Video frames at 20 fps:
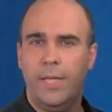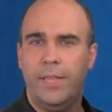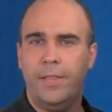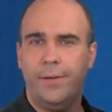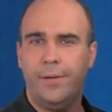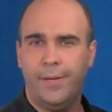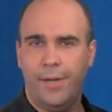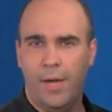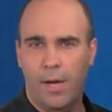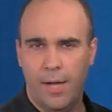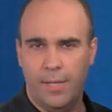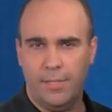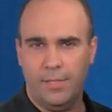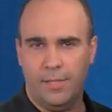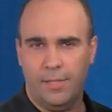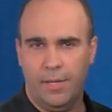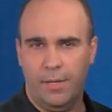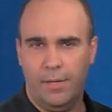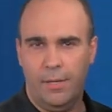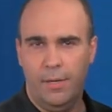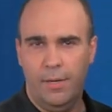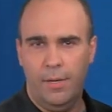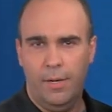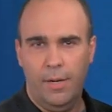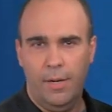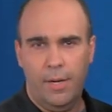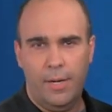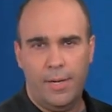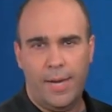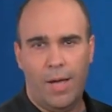and they're constant.
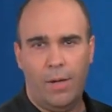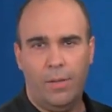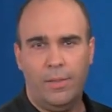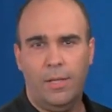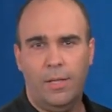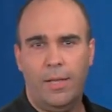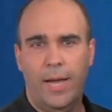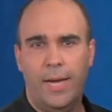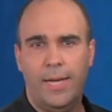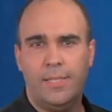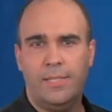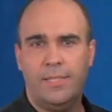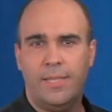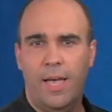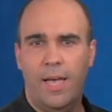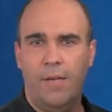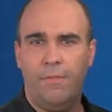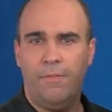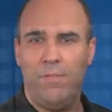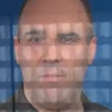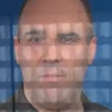Now, the light itself,